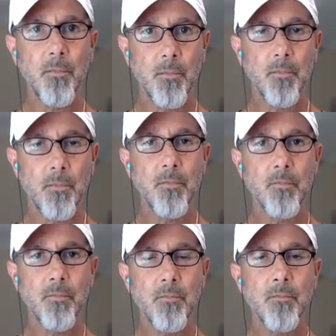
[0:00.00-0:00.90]

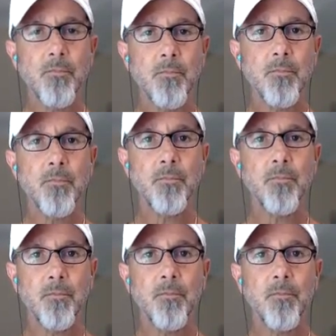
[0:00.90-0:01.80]

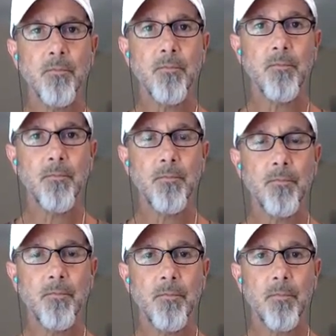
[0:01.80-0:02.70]

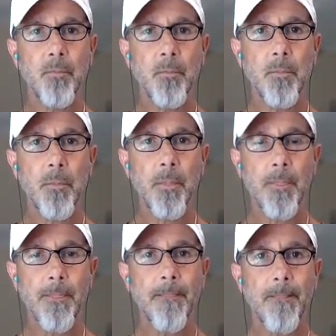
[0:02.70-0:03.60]

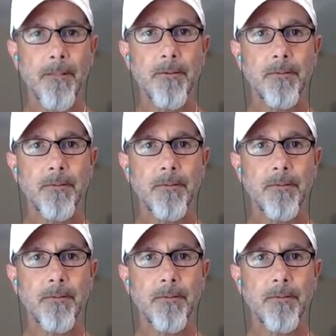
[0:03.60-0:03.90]
The person shown says nothing.